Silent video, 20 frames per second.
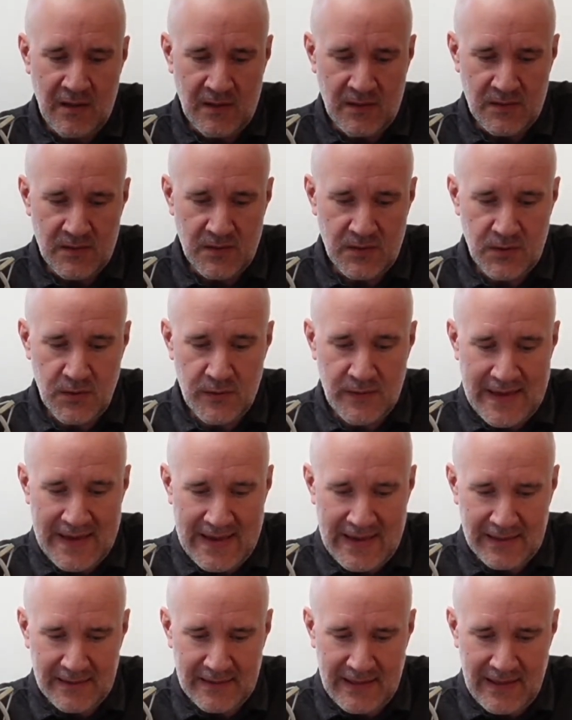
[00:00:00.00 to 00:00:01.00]
So you do
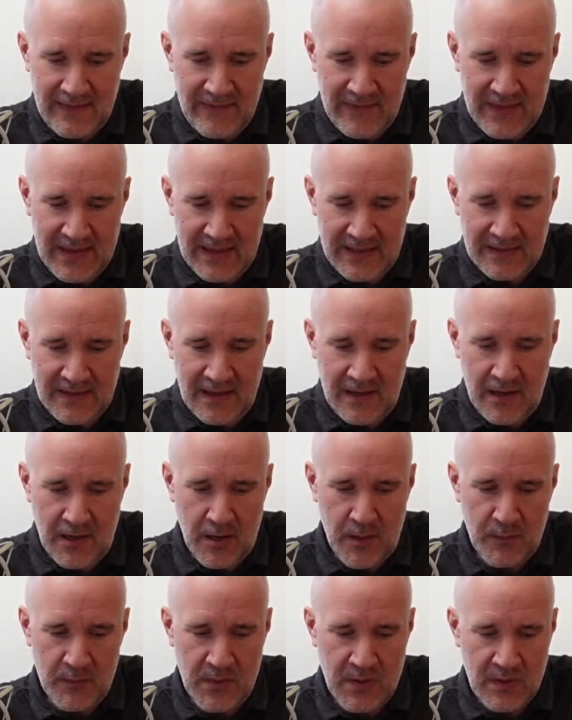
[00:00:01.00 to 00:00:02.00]
that, and then
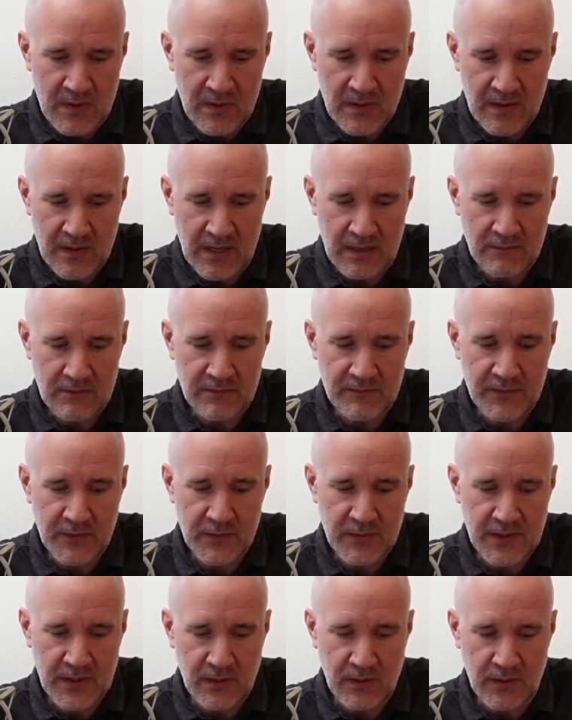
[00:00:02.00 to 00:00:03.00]
I
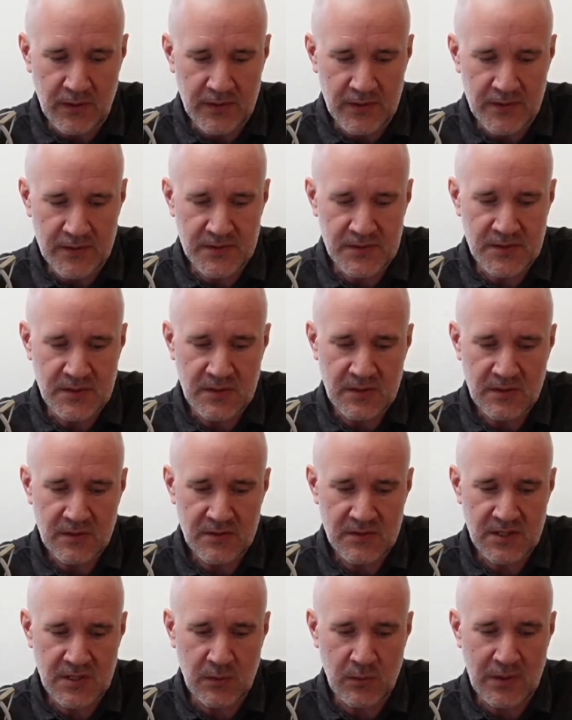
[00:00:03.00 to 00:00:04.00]
review the orders,
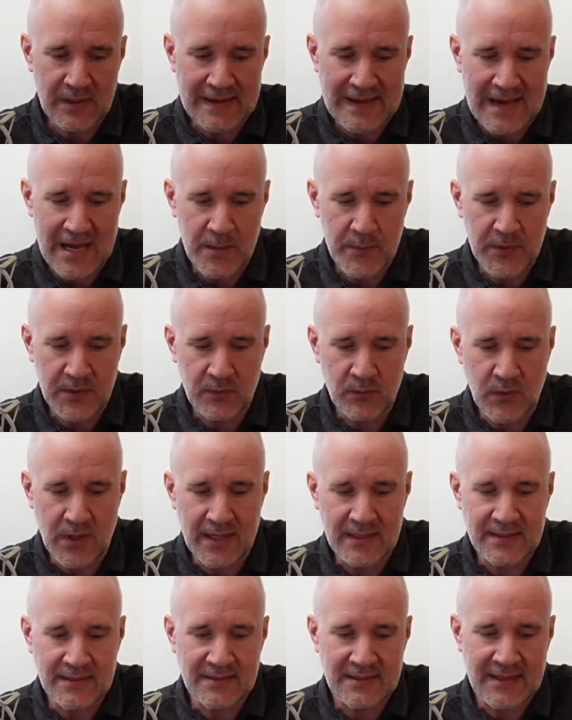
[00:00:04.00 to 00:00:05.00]
see what happened,
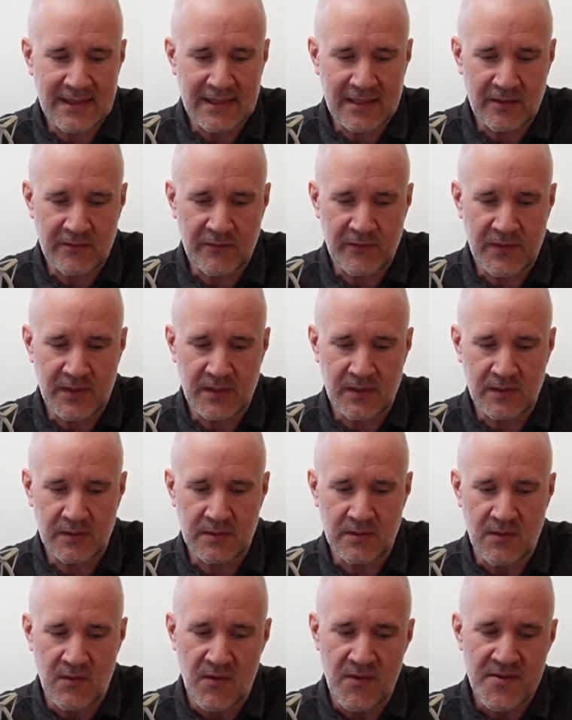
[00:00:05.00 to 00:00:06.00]
why didn't they get
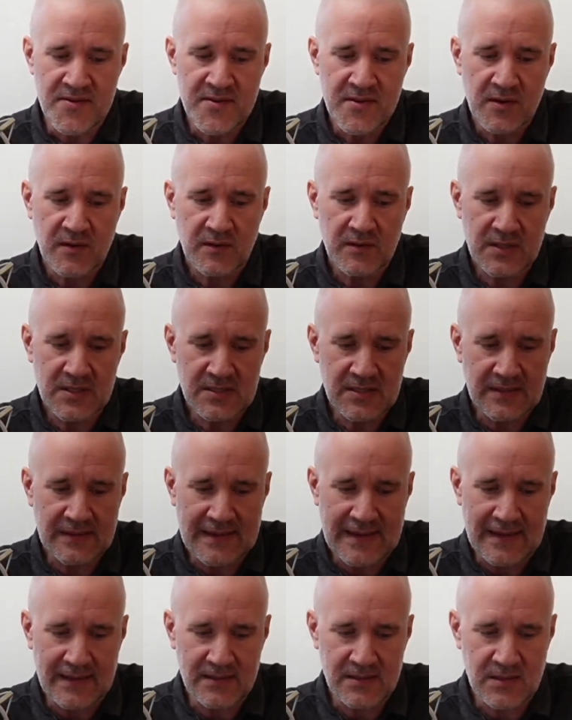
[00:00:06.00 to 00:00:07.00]
filled, this and
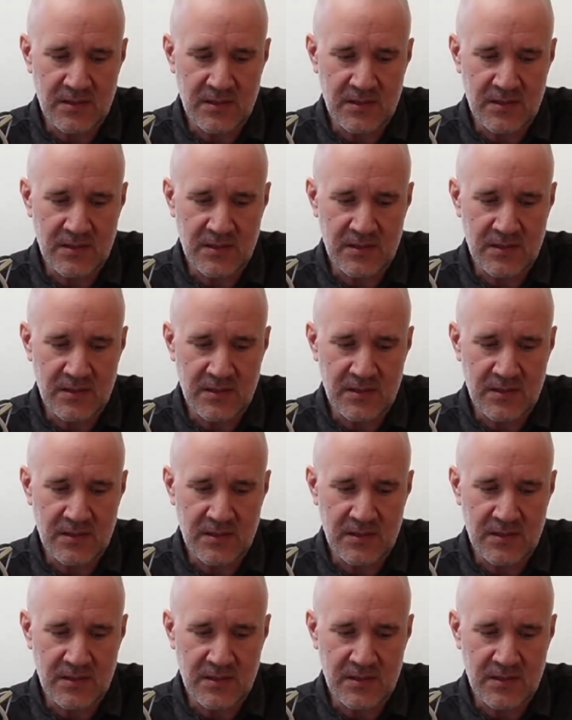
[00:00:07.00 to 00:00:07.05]
that.